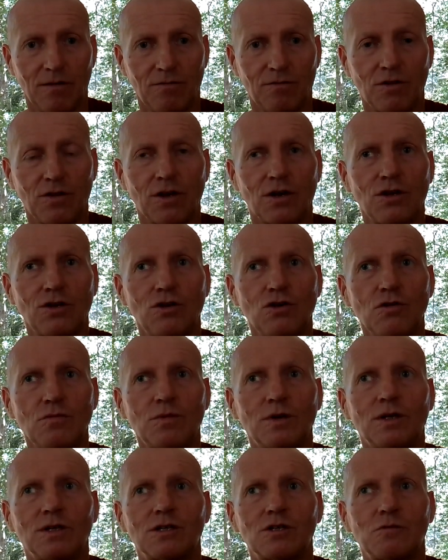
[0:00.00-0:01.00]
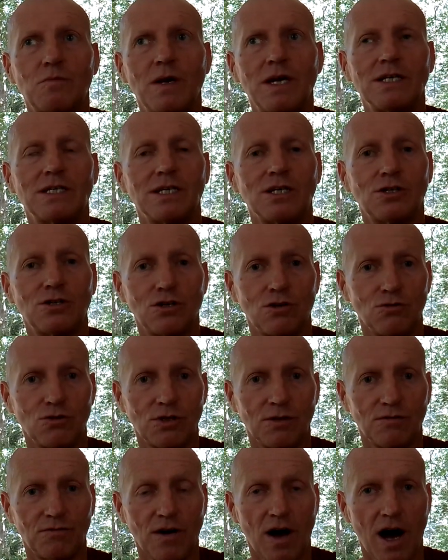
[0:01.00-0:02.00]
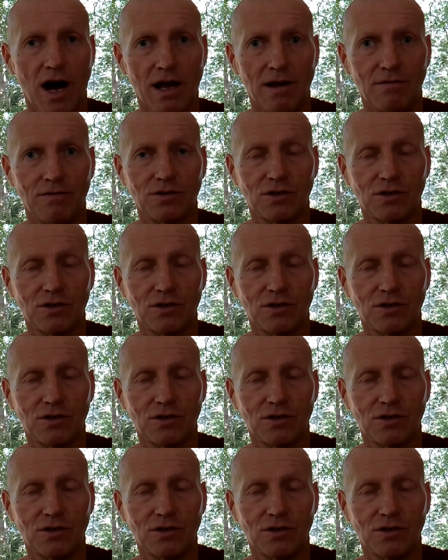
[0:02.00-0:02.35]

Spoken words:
for the human species to survive.